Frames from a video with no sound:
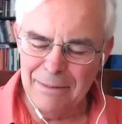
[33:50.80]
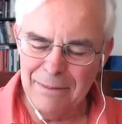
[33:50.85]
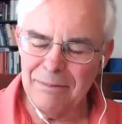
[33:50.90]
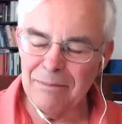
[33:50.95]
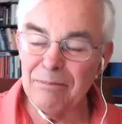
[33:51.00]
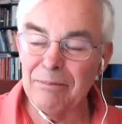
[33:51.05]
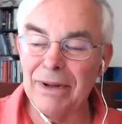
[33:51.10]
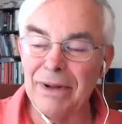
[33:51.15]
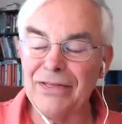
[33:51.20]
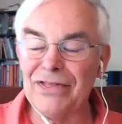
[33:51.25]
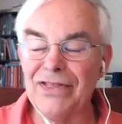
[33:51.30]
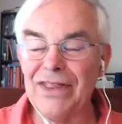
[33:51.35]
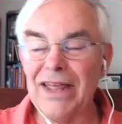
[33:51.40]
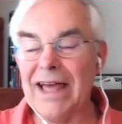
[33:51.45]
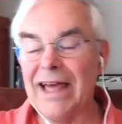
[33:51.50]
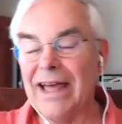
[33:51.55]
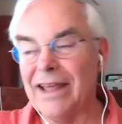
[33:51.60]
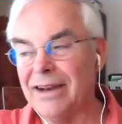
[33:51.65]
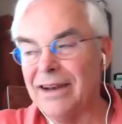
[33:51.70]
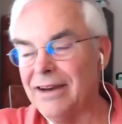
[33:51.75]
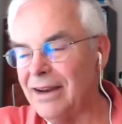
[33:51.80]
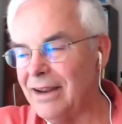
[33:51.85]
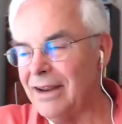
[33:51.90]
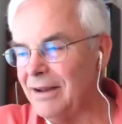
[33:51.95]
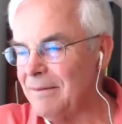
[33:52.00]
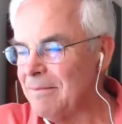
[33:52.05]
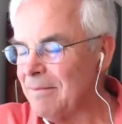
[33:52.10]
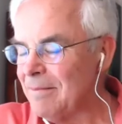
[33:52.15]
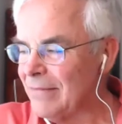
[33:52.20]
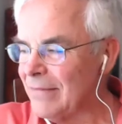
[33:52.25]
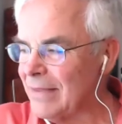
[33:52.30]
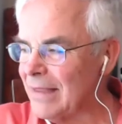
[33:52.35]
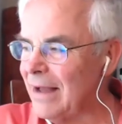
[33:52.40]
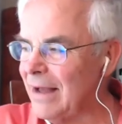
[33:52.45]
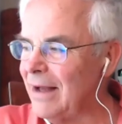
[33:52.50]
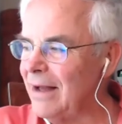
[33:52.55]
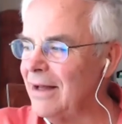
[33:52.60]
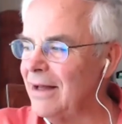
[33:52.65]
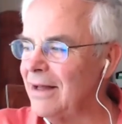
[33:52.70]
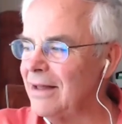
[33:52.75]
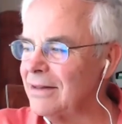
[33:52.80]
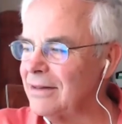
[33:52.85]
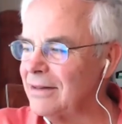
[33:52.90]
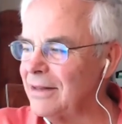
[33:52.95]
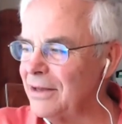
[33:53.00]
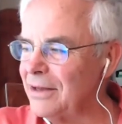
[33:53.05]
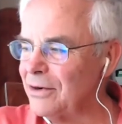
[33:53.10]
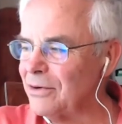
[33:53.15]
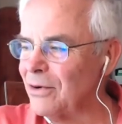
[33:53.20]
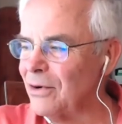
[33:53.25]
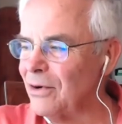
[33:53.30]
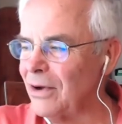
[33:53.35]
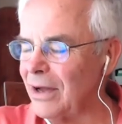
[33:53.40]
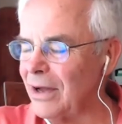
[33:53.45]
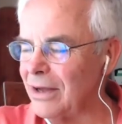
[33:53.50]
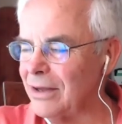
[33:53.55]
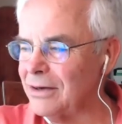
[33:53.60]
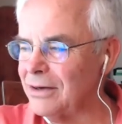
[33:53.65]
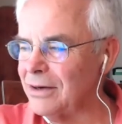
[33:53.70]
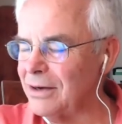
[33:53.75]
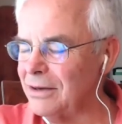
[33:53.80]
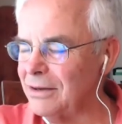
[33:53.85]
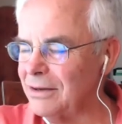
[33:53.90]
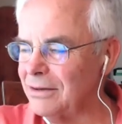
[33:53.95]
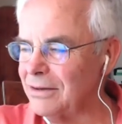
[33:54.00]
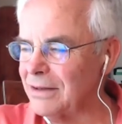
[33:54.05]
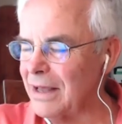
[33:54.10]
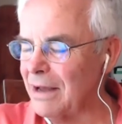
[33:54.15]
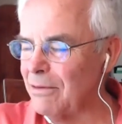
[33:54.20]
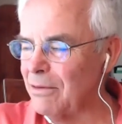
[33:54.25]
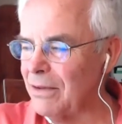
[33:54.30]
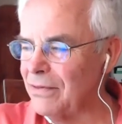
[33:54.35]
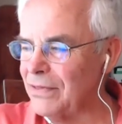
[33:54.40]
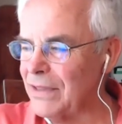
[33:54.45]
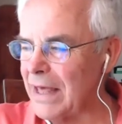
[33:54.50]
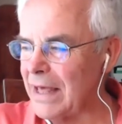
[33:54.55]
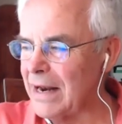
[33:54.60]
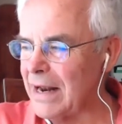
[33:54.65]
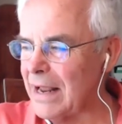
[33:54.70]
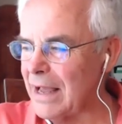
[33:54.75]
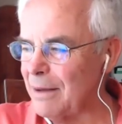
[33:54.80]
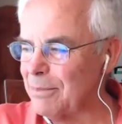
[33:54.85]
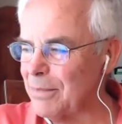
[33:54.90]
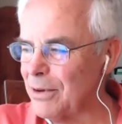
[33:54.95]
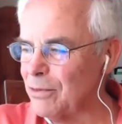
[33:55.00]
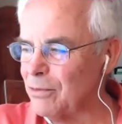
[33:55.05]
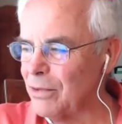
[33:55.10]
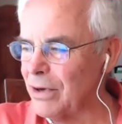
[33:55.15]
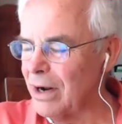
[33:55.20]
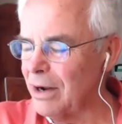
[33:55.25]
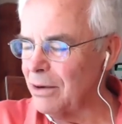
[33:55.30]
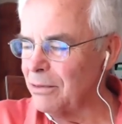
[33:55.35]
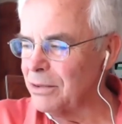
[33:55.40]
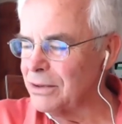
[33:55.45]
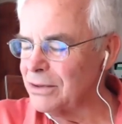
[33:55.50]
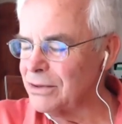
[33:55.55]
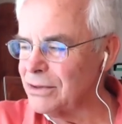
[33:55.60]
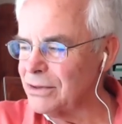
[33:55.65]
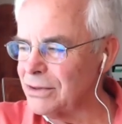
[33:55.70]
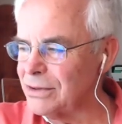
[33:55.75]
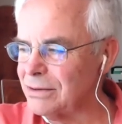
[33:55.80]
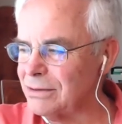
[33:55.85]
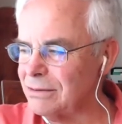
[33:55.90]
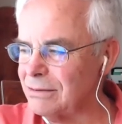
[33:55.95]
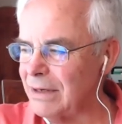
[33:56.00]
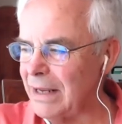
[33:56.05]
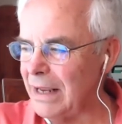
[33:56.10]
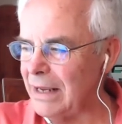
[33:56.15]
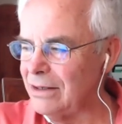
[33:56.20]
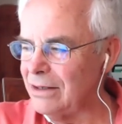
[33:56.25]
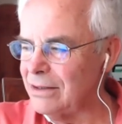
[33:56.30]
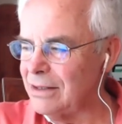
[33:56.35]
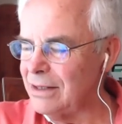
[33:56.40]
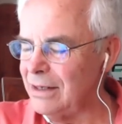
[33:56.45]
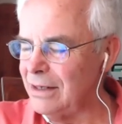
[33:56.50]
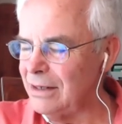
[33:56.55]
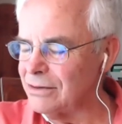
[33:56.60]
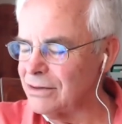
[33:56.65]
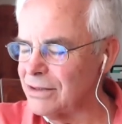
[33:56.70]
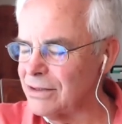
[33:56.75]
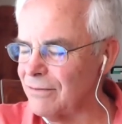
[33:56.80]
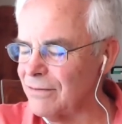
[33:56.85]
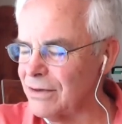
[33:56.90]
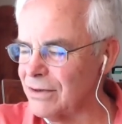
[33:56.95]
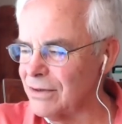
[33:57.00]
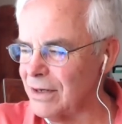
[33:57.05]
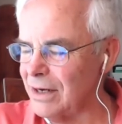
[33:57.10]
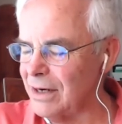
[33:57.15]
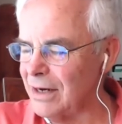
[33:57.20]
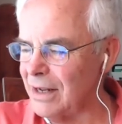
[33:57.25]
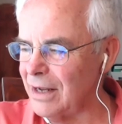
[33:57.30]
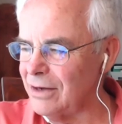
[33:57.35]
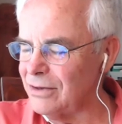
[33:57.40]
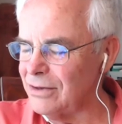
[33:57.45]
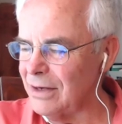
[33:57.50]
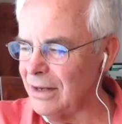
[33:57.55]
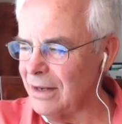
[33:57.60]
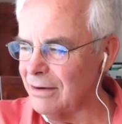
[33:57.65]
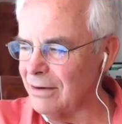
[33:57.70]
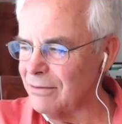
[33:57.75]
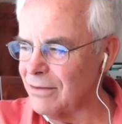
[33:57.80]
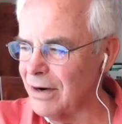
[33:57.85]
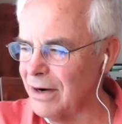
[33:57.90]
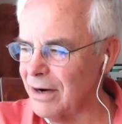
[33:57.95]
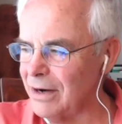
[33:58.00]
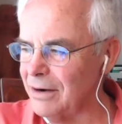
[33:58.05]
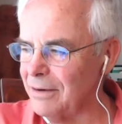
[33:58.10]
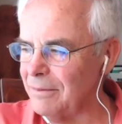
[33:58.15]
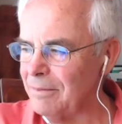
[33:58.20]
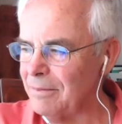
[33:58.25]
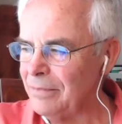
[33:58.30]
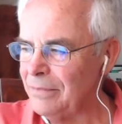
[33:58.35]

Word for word: But then uh, later on, and that, that happened when I was 18, 17, 18, right?